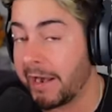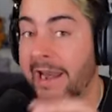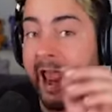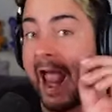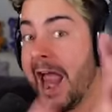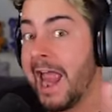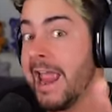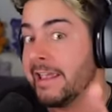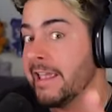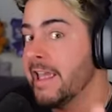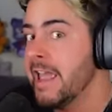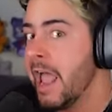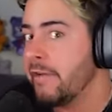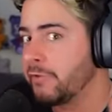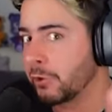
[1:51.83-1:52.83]
And hey,
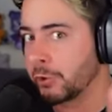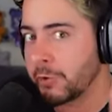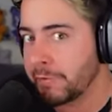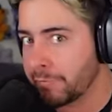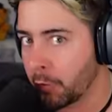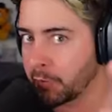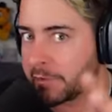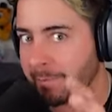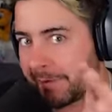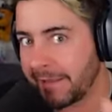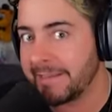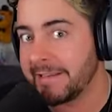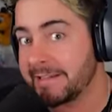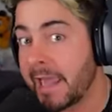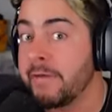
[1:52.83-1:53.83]
if you're looking forward to
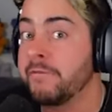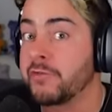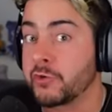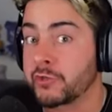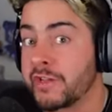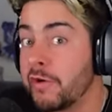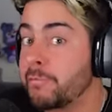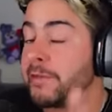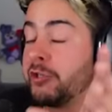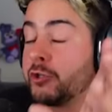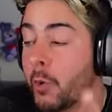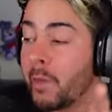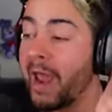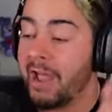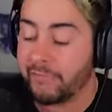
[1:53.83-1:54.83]
playing this game for yourself, but you
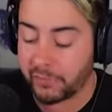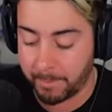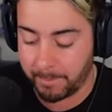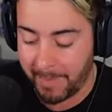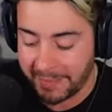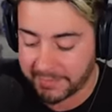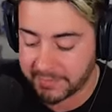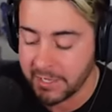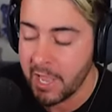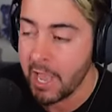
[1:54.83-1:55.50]
don't have the base